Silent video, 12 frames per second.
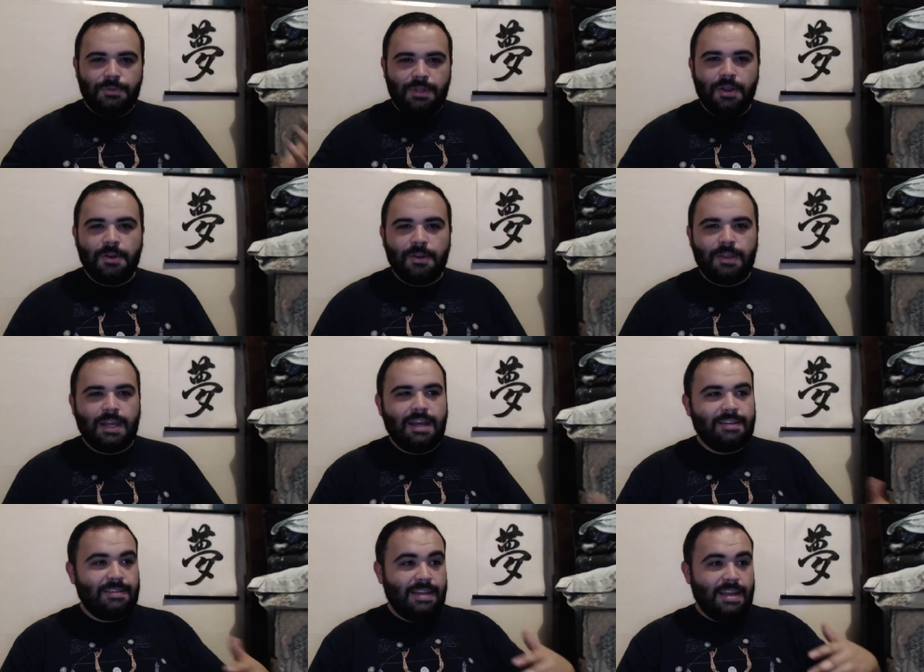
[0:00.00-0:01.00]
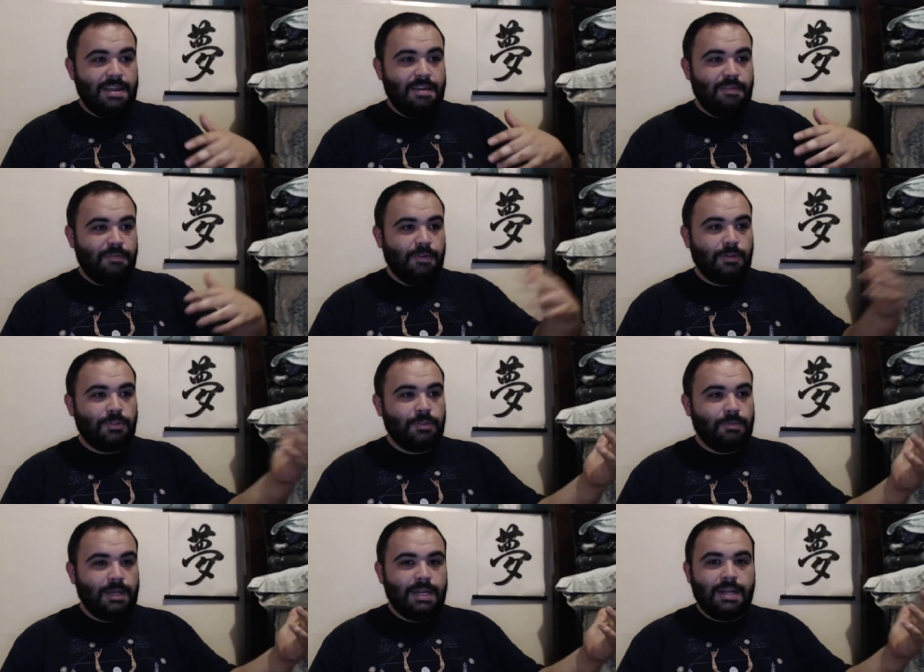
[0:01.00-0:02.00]
the Earth as a
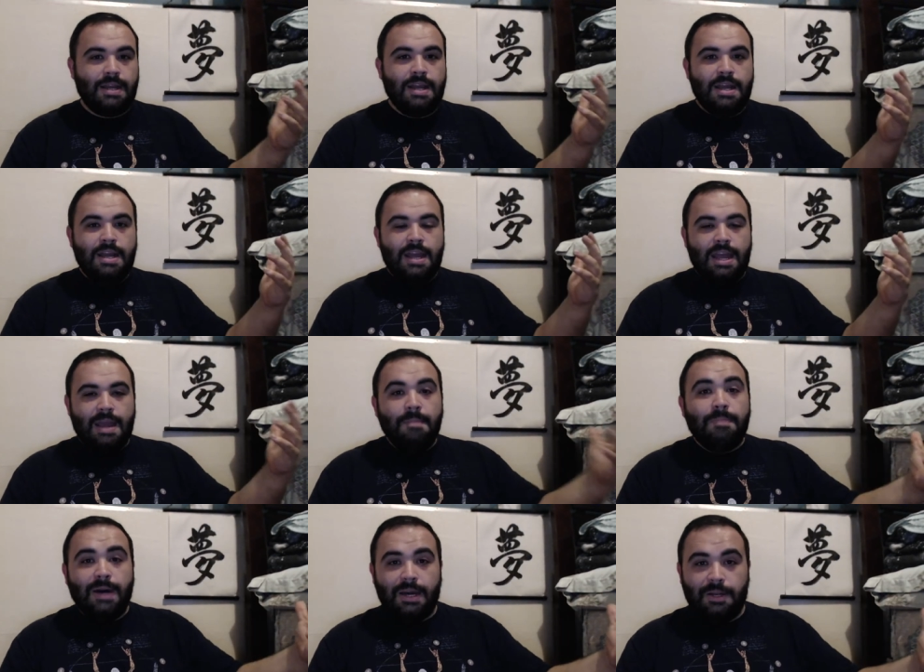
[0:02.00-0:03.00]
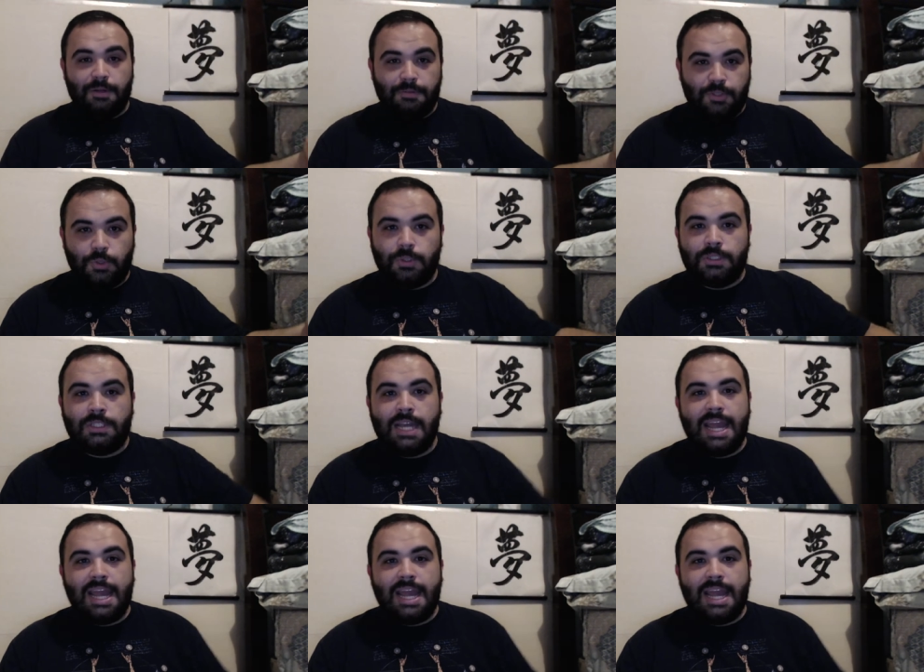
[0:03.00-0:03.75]
Viltrumite Empire of sorts.